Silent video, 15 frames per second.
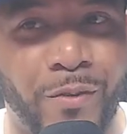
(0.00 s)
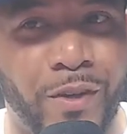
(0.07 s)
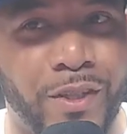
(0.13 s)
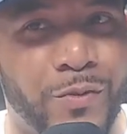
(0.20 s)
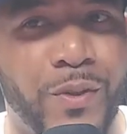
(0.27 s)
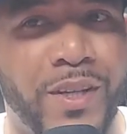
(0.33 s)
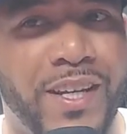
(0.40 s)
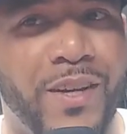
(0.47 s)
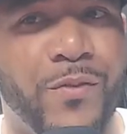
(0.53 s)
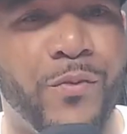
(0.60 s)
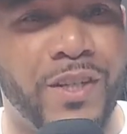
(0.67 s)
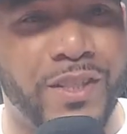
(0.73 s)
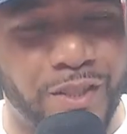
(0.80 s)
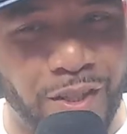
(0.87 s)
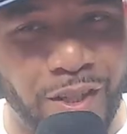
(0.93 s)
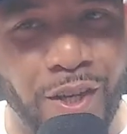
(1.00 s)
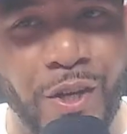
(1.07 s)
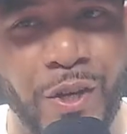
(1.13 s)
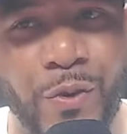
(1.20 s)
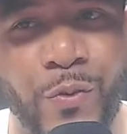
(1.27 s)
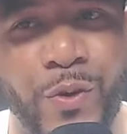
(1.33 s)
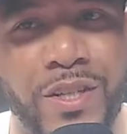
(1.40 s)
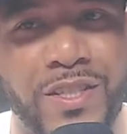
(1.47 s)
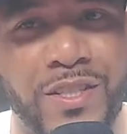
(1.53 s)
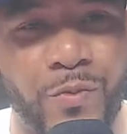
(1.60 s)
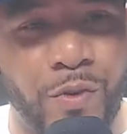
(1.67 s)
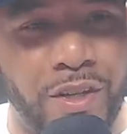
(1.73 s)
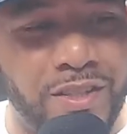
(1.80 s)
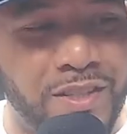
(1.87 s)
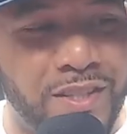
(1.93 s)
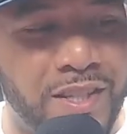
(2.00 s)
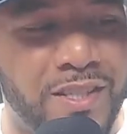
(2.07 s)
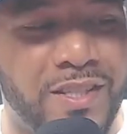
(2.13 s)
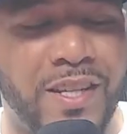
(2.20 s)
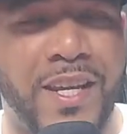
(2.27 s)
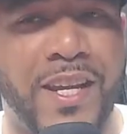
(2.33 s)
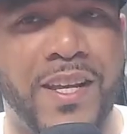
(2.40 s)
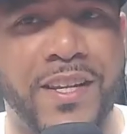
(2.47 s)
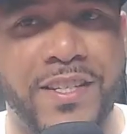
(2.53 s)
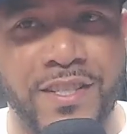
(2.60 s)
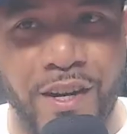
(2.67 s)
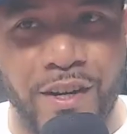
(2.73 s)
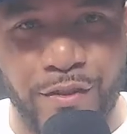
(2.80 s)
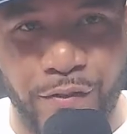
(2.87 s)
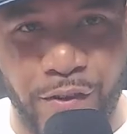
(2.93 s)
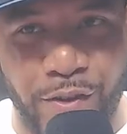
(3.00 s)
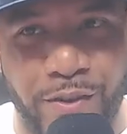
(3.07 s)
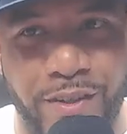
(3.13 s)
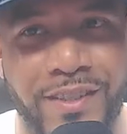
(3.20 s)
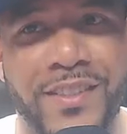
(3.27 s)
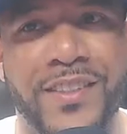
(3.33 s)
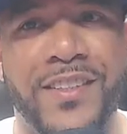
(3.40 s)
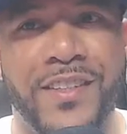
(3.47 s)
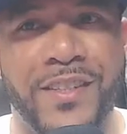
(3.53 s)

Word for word: Once we get once this tequila starts flowing.